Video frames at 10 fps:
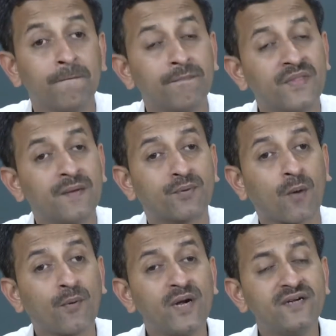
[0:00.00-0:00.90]
The
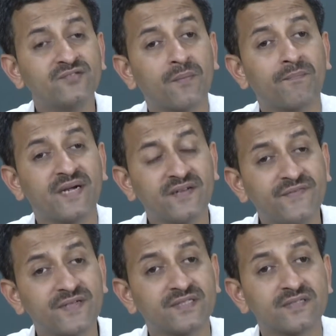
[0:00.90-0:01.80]
proponents of
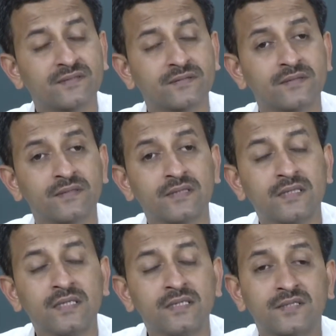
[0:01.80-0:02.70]
metaphysics
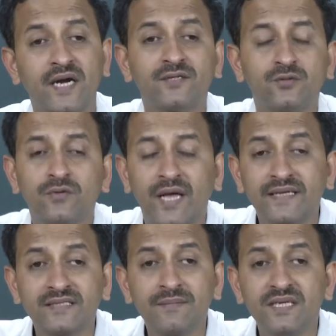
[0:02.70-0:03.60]
tried to
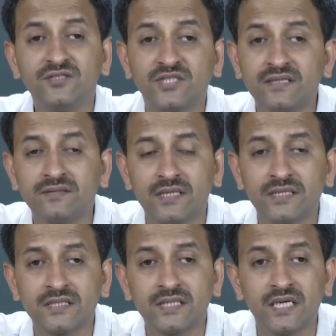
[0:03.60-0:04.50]
examine
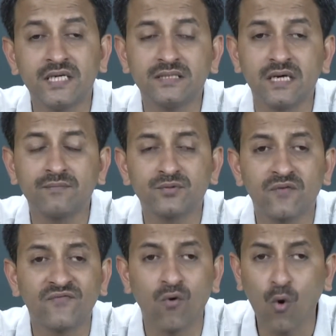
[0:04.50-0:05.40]
changes in terms
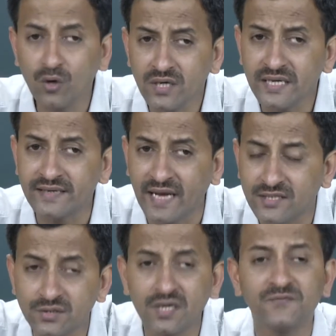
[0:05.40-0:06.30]
of only
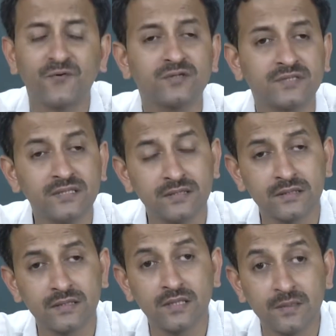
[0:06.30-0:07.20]
natural forces,
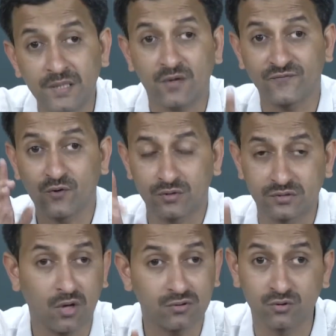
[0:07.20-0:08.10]
but of course
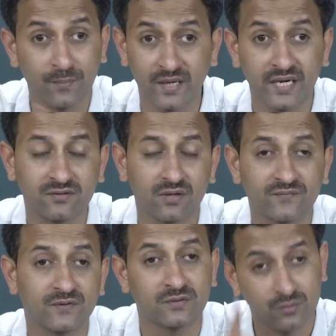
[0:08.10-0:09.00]
not supernatural
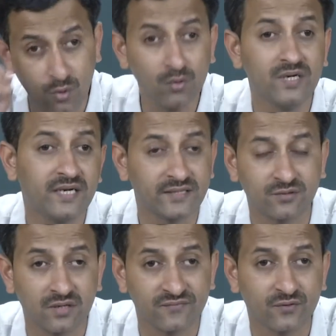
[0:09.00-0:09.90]
forces, only
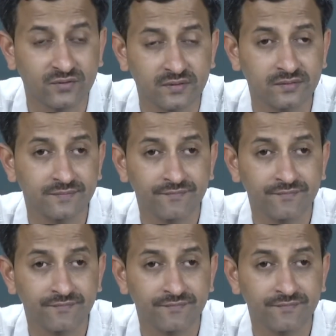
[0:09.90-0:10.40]
natural forces.